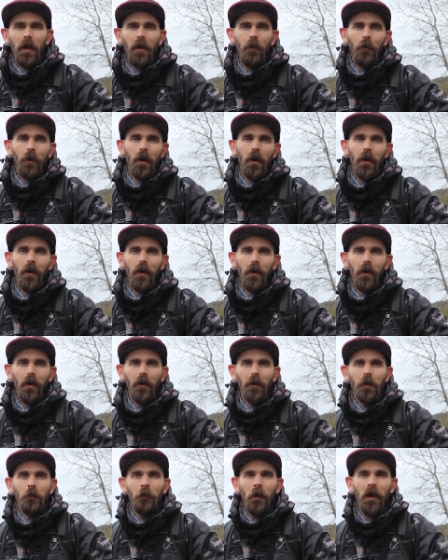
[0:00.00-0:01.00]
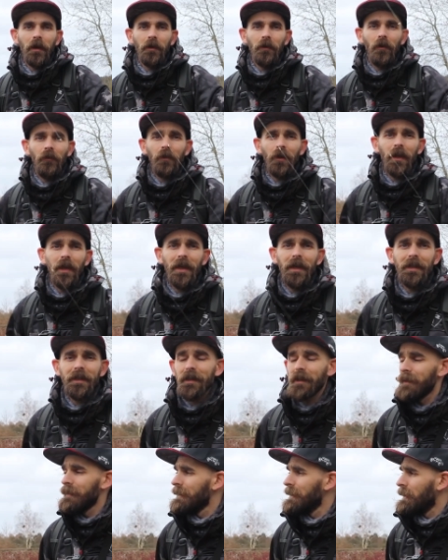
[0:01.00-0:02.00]
here we are on the bank of the
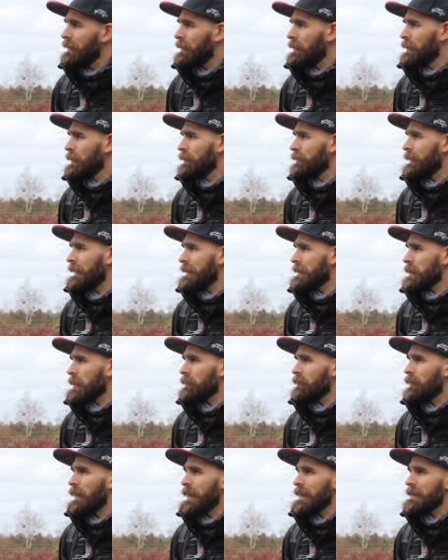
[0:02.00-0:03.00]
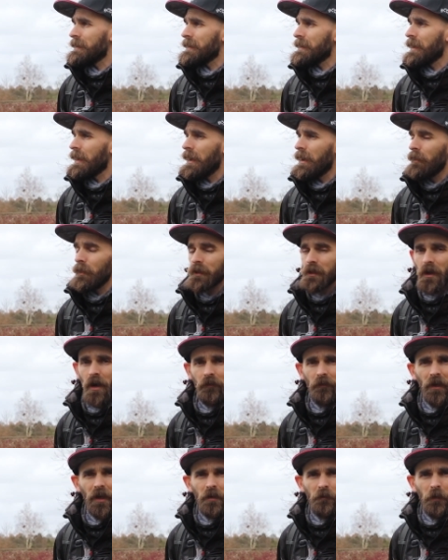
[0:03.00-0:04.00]
lake, all rigged up, ready to go. It's not a
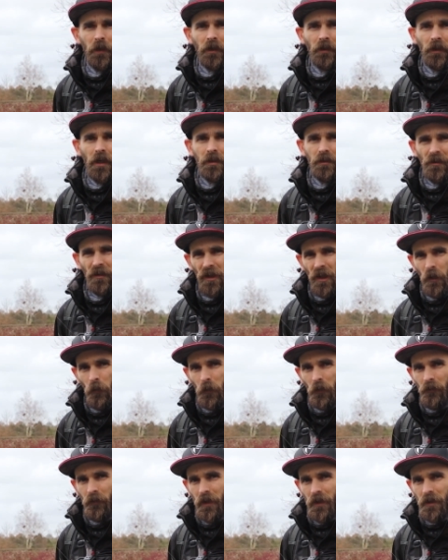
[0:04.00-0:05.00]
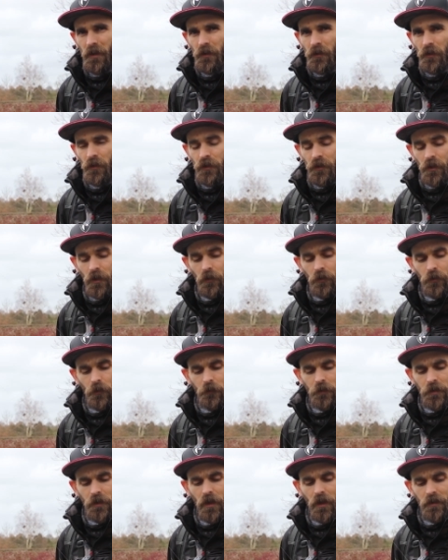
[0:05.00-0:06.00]
very big lake, it's only a couple of acres or so. So
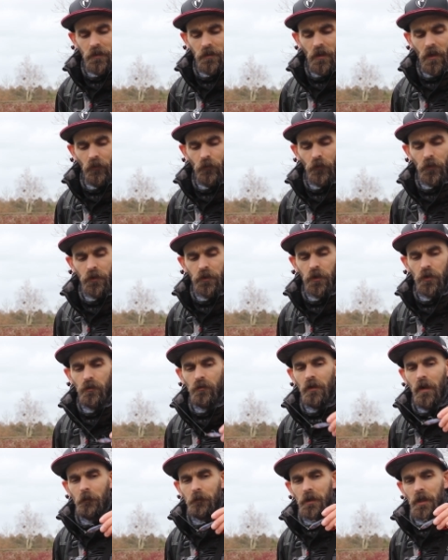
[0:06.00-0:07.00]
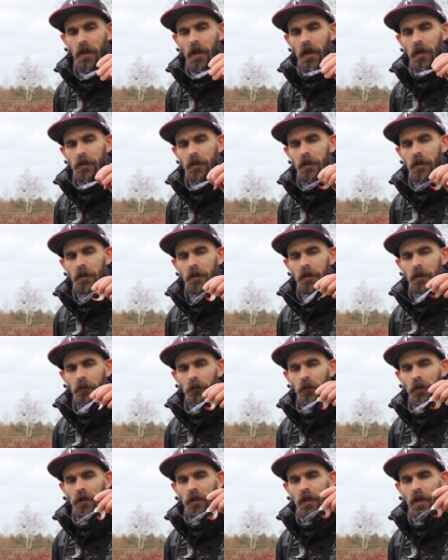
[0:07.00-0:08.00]
I'm starting off with a 2-gram jig head
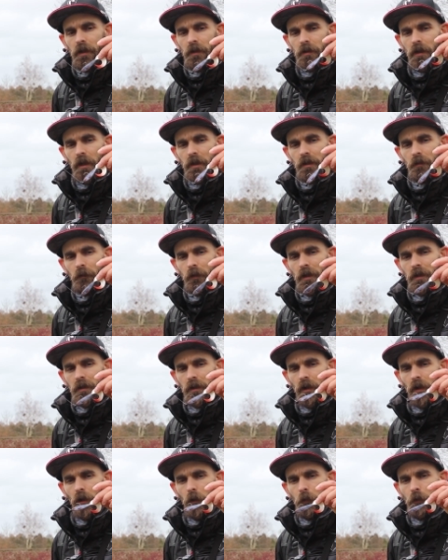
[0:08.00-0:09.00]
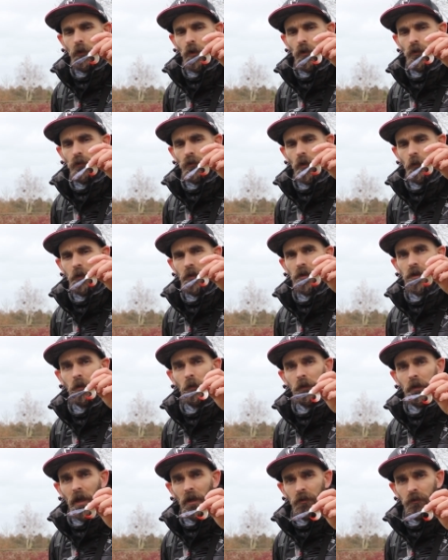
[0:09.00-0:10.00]
with the 8cm Pro Grub in
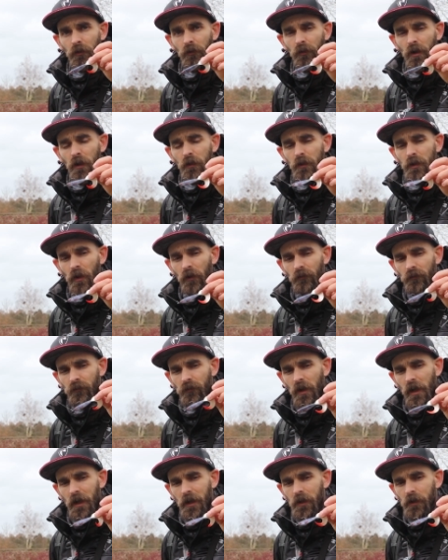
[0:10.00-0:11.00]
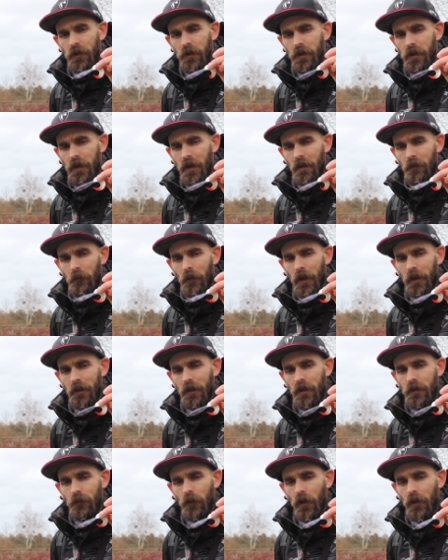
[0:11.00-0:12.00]
Supernatural Roach. Really good seeking bait,
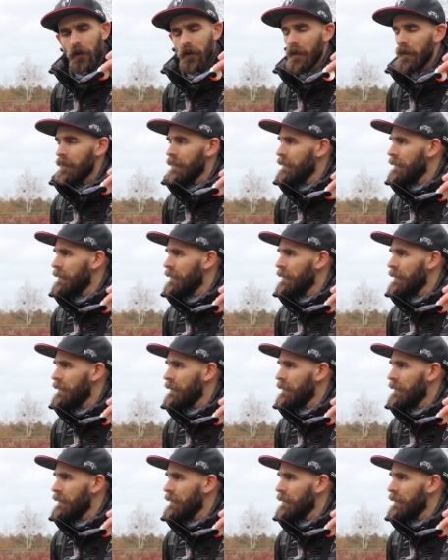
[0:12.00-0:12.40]
this one.